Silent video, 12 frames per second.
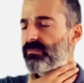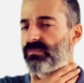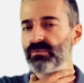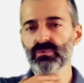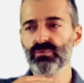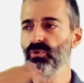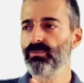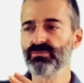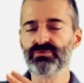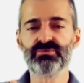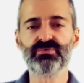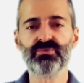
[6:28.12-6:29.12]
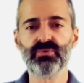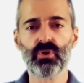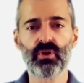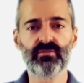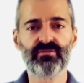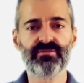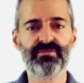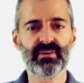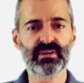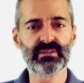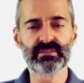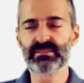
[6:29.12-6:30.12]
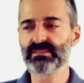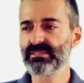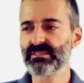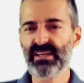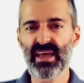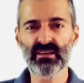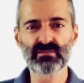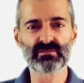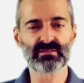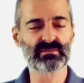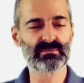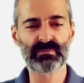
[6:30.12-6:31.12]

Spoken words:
rooms full of sales